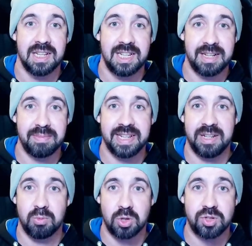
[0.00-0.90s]

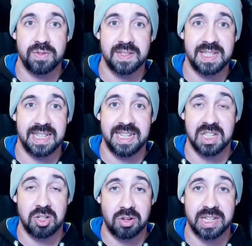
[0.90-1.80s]
Llymlaen, Watcher of the Seas
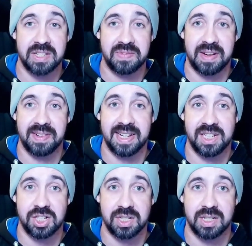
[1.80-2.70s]
and Goddess of
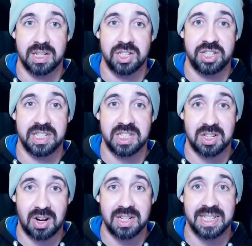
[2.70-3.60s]
Navigation. She is the
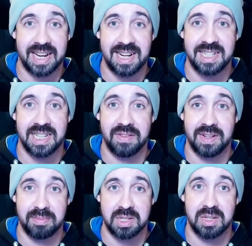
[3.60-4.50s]
guardian deity of
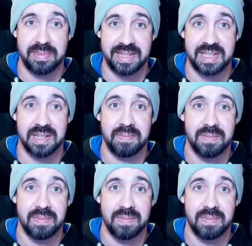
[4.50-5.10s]
Llymlaen.